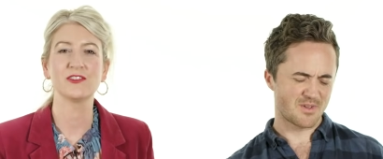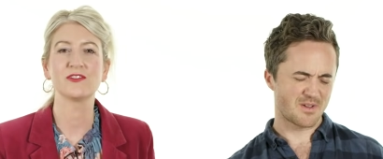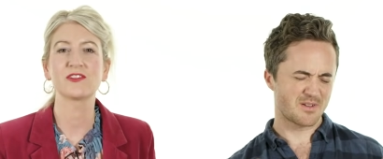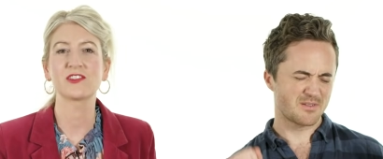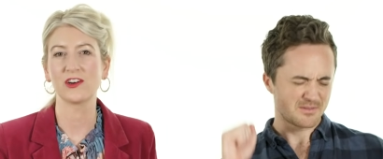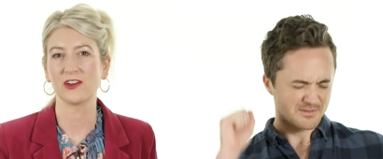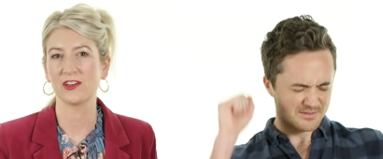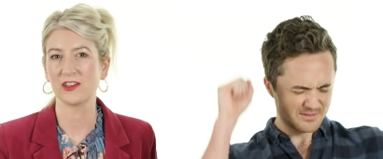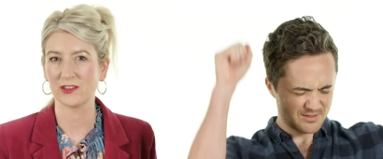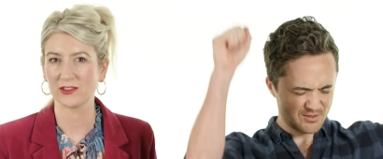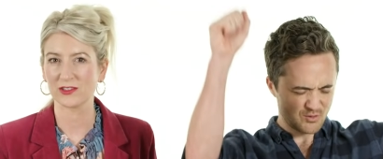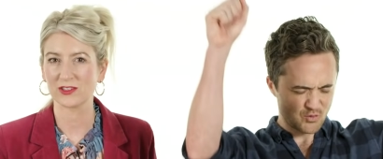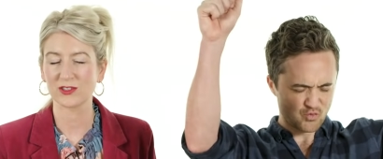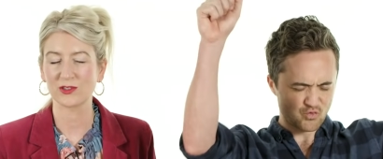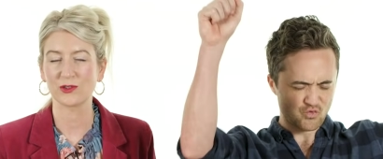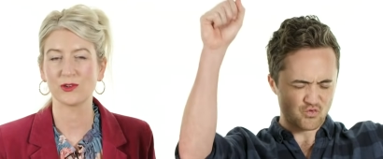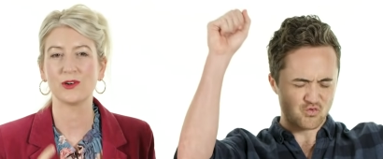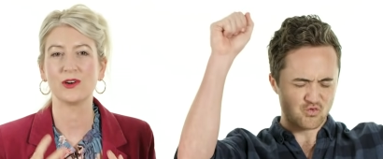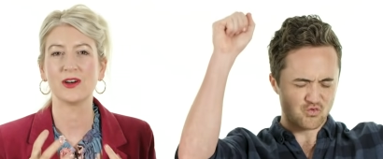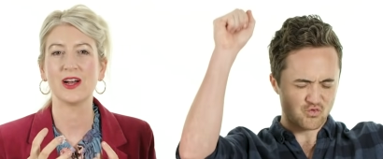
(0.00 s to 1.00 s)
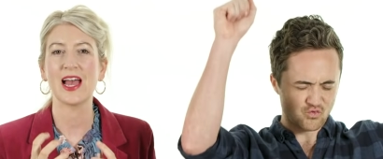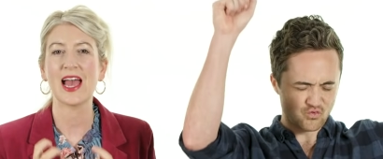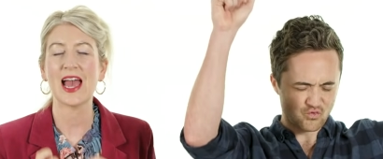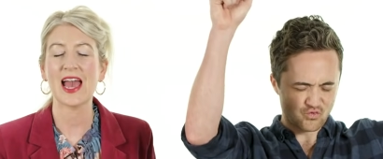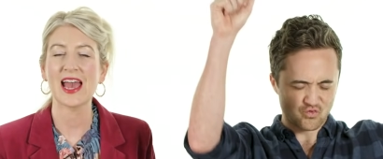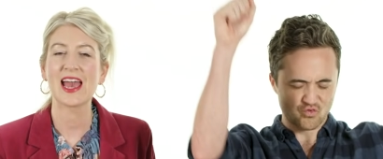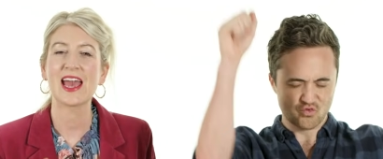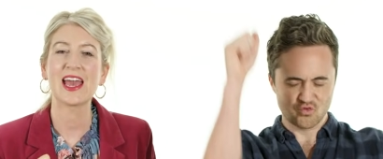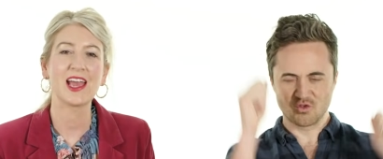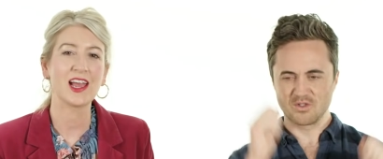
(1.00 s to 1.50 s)
Speaker 1: you've got your score?
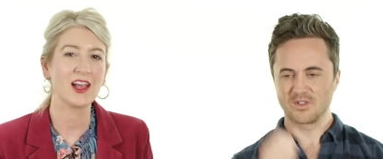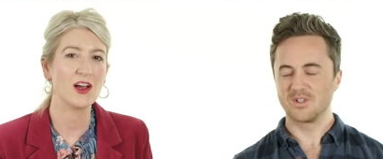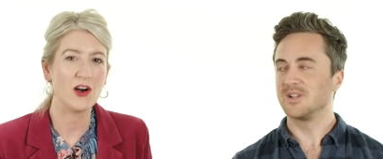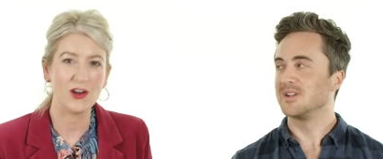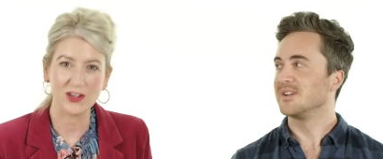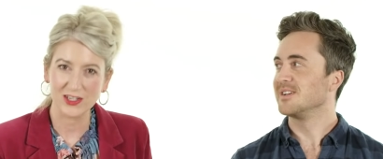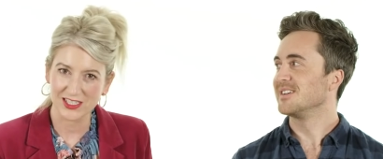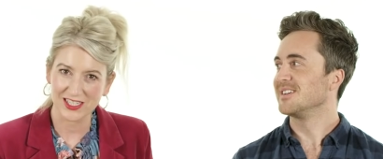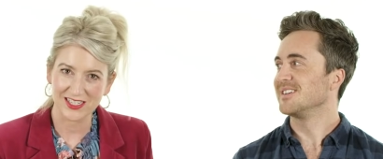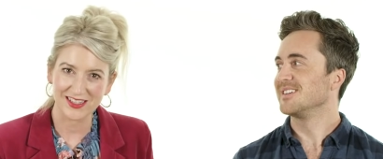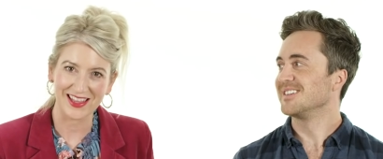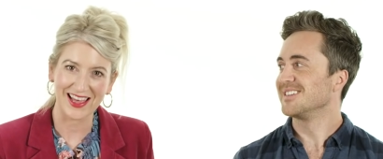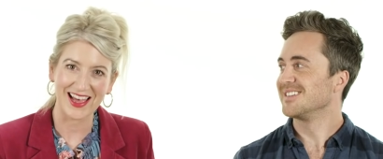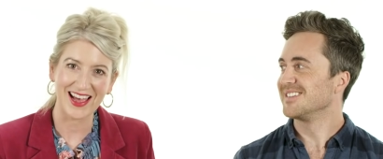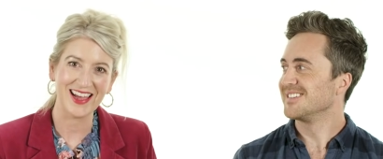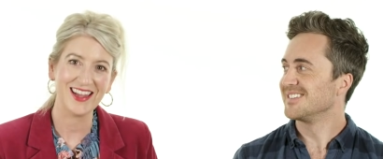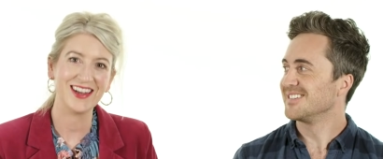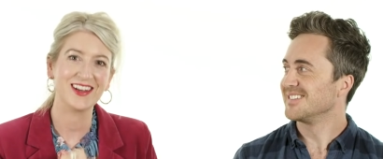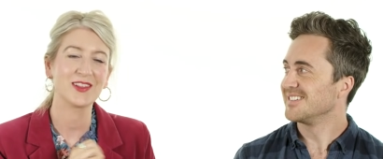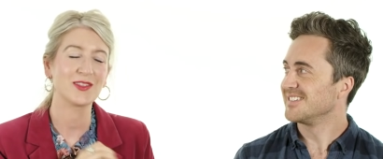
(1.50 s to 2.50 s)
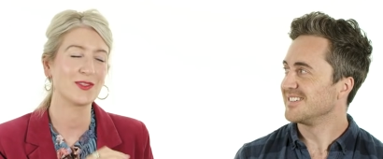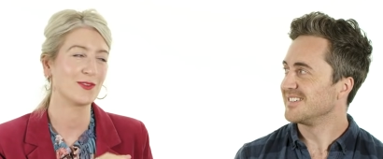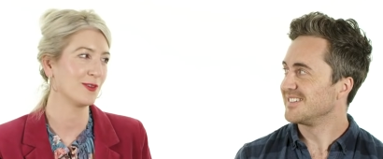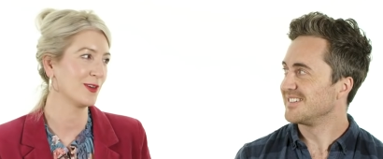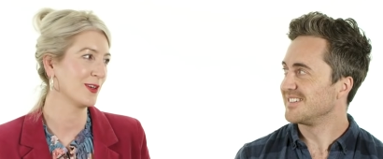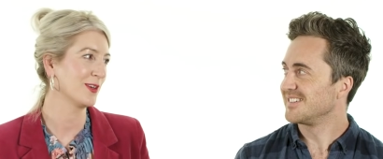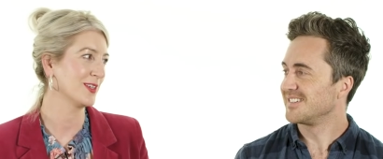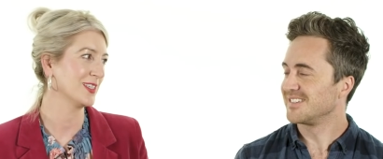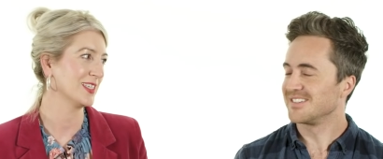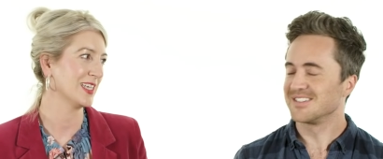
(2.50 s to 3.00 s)
Hang on to that
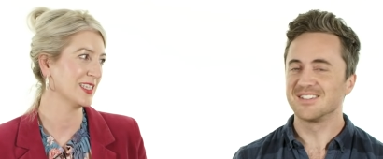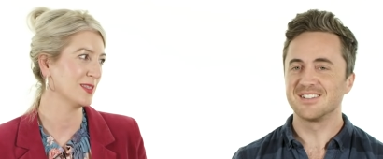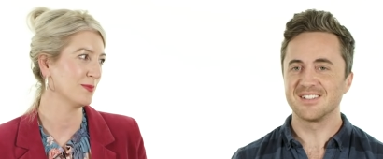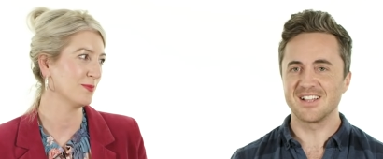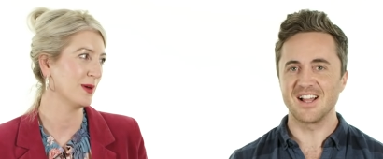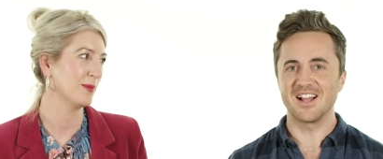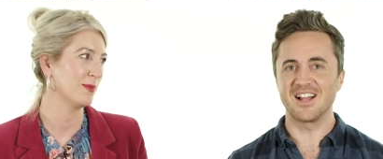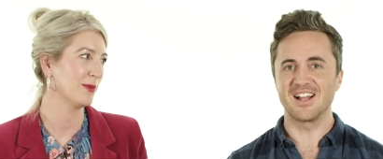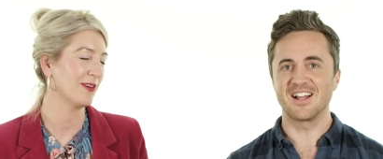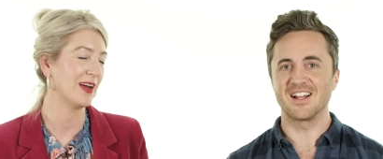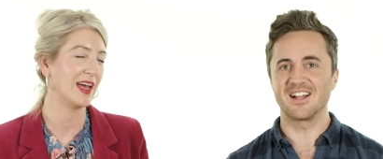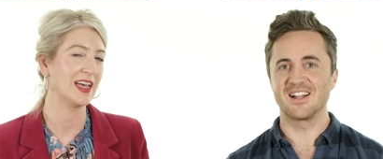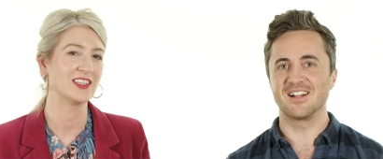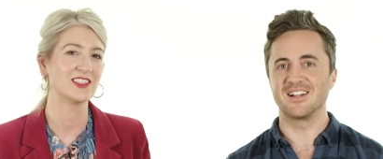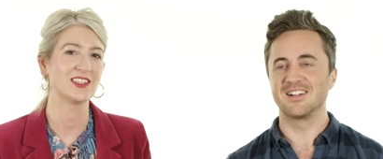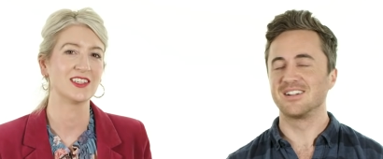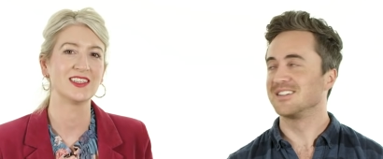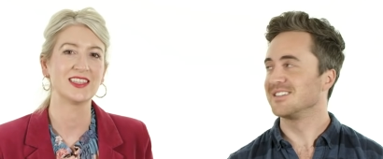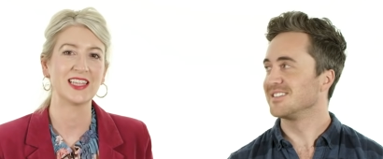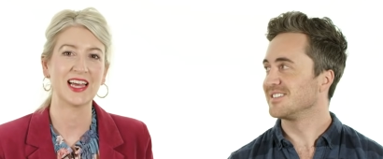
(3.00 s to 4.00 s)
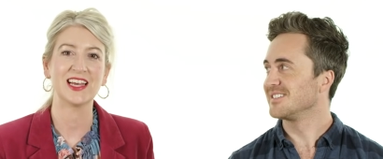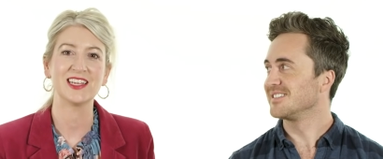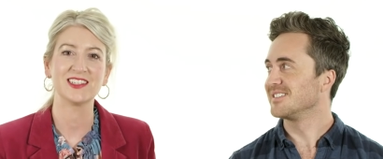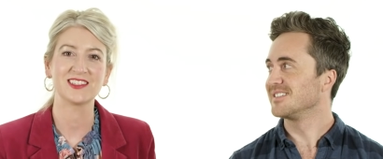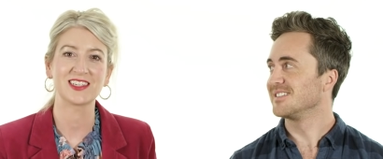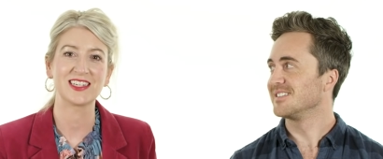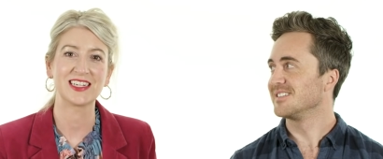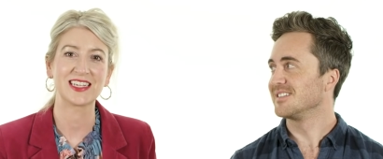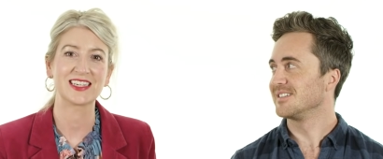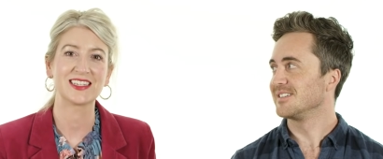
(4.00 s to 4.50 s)
through your test yeah. preparation.
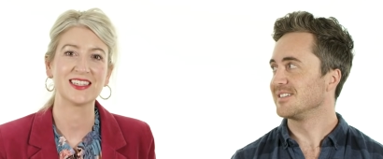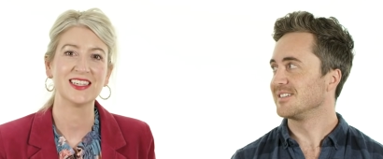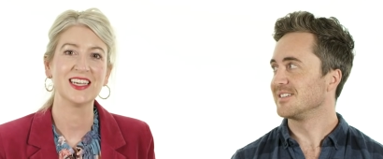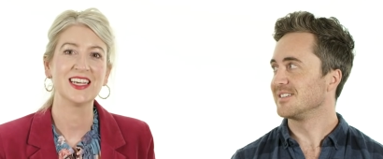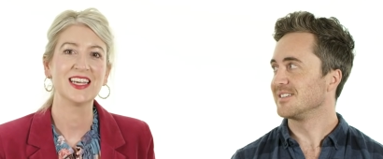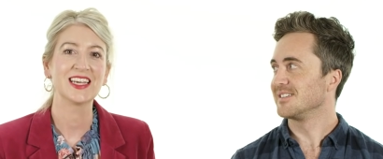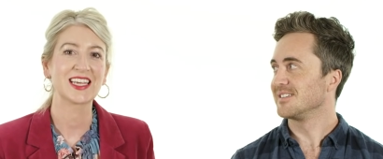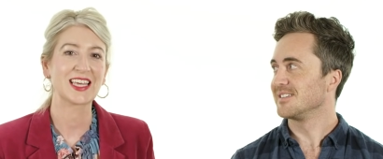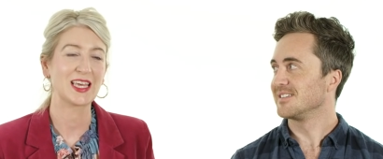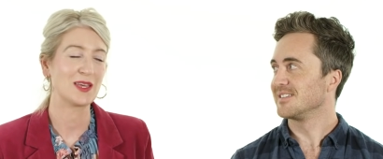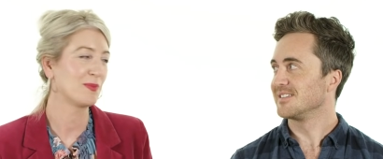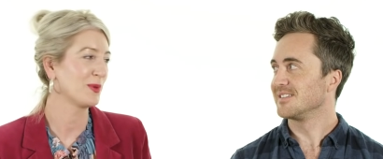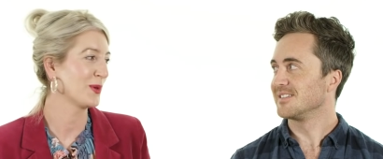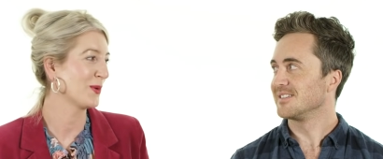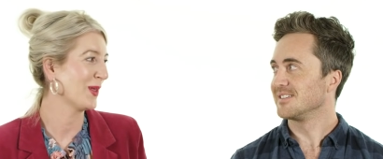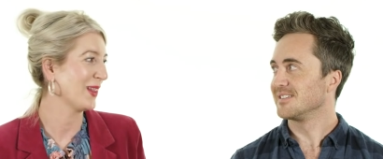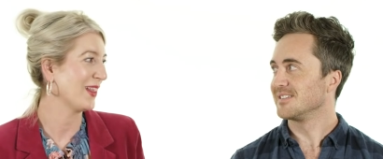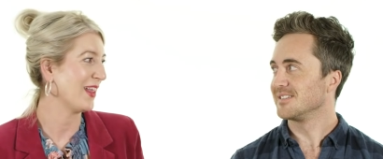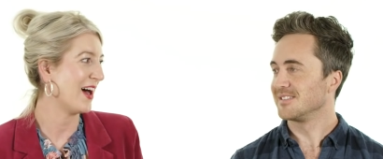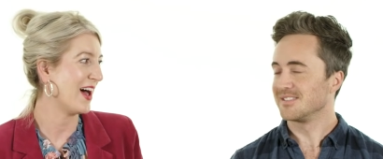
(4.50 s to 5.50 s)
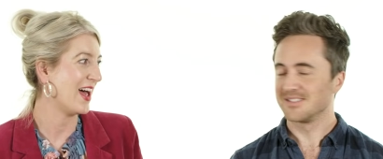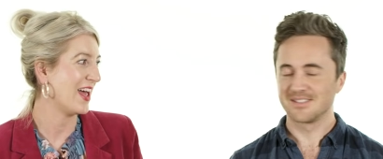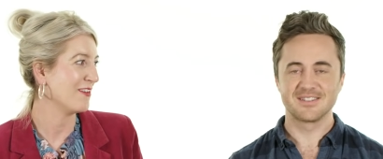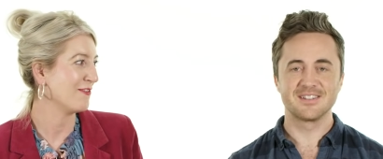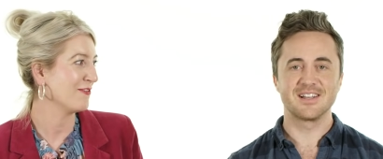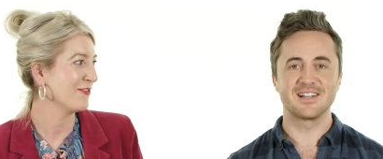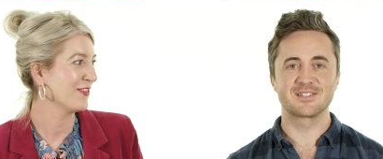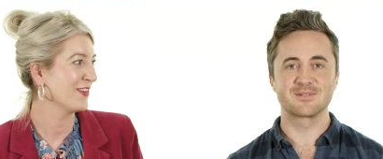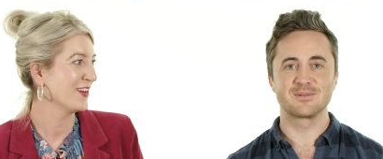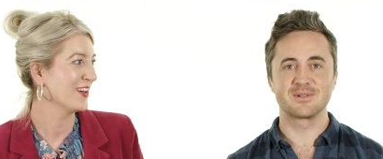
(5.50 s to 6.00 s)
That is going to keep you
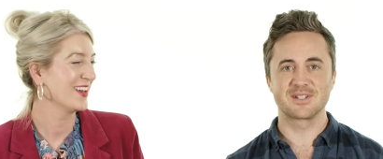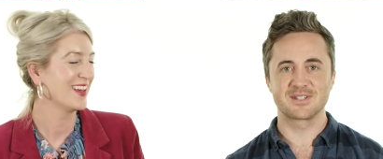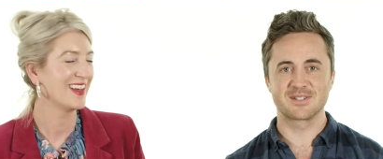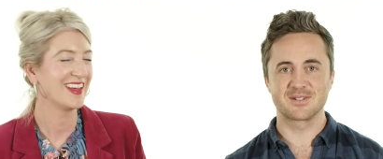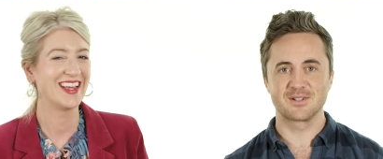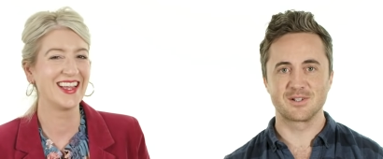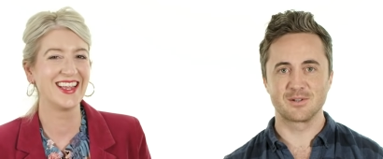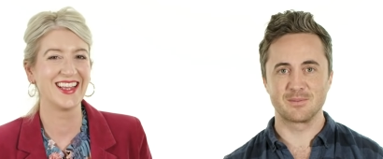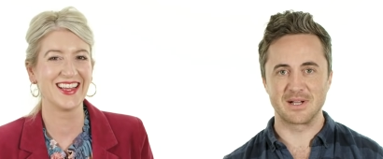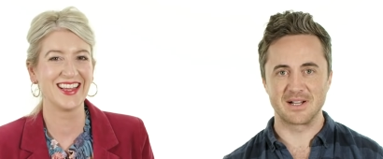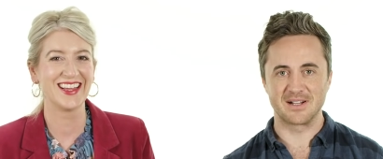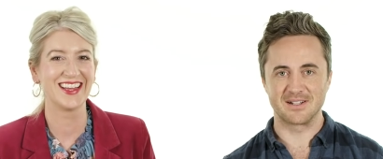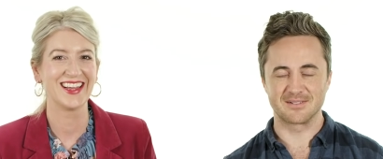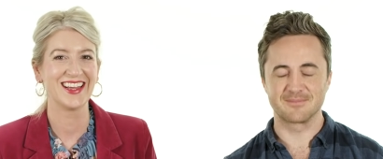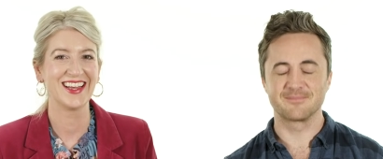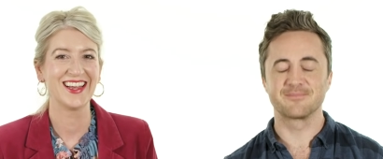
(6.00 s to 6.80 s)
alive. That's
Speaker 2: what it's all about.